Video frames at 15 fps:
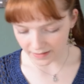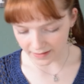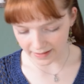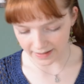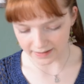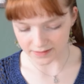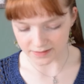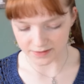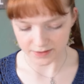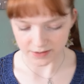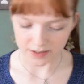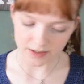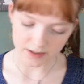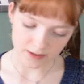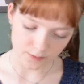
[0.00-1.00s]
And
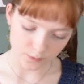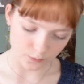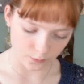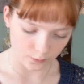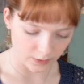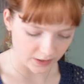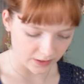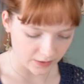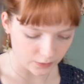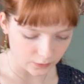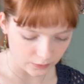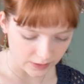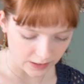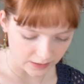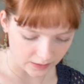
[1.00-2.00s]
when I
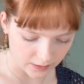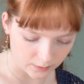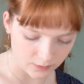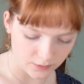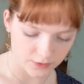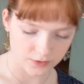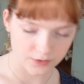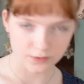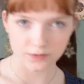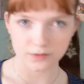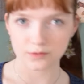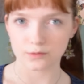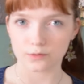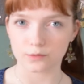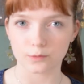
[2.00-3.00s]
knew that I was
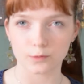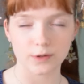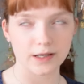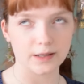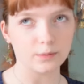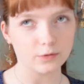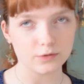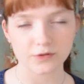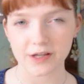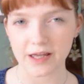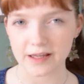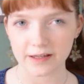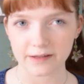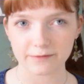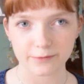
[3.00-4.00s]
able to
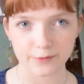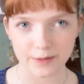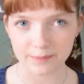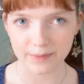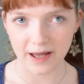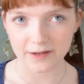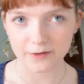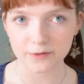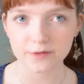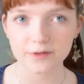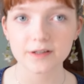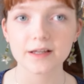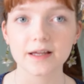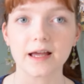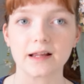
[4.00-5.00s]
get a free pattern
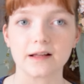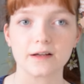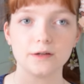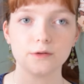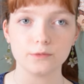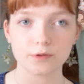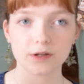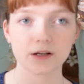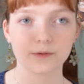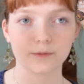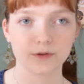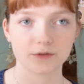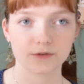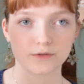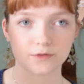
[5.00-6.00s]
and I knew that I
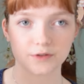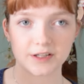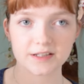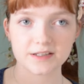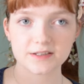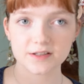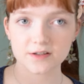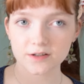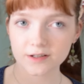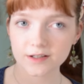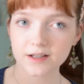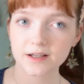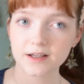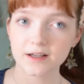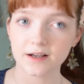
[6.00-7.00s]
want to try this yarn,
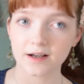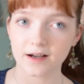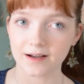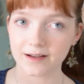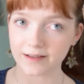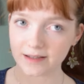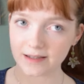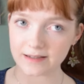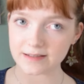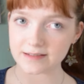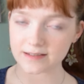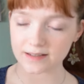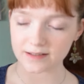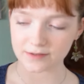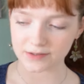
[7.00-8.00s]
I
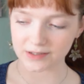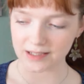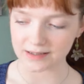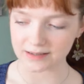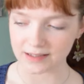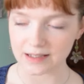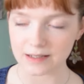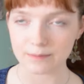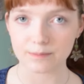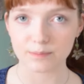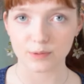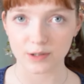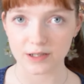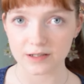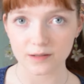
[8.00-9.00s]
decided to get the
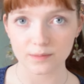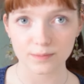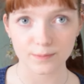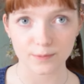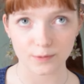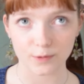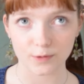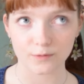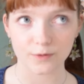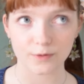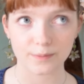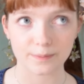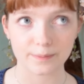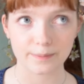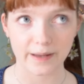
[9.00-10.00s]
Polina
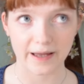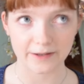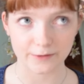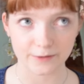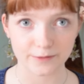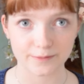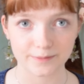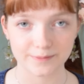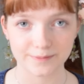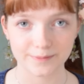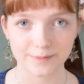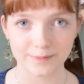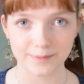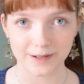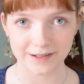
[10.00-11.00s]
pullover pattern
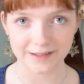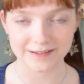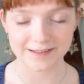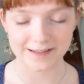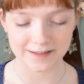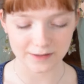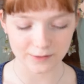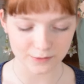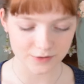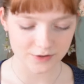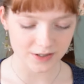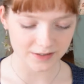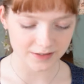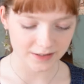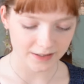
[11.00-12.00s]
by Teti
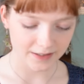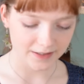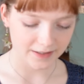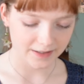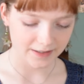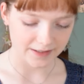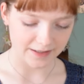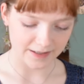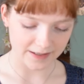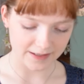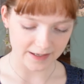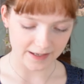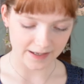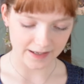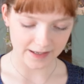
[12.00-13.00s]
Lutsak.
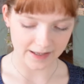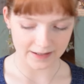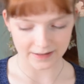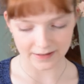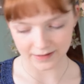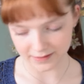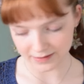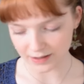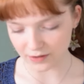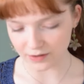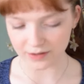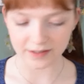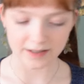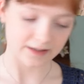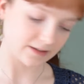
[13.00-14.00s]
And I got the
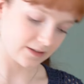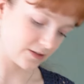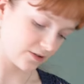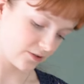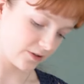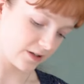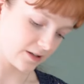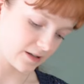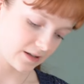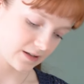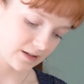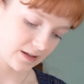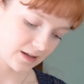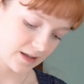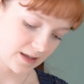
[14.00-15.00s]
yarn and I started it
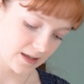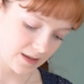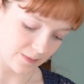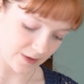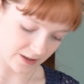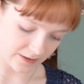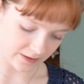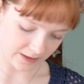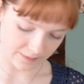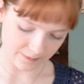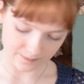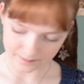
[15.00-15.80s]
immediately.